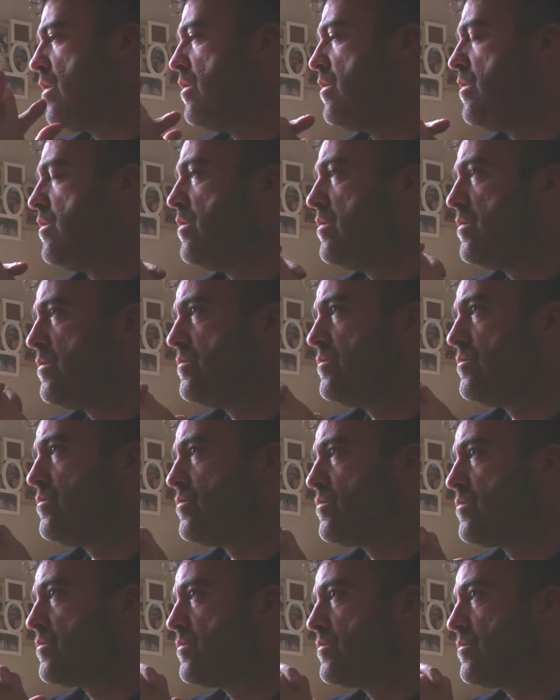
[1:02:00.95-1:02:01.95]
Made me
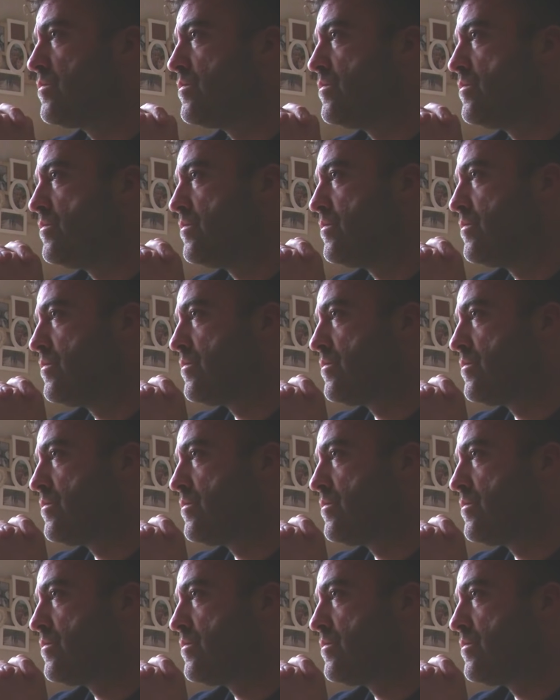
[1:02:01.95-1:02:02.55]
smile, some of them names you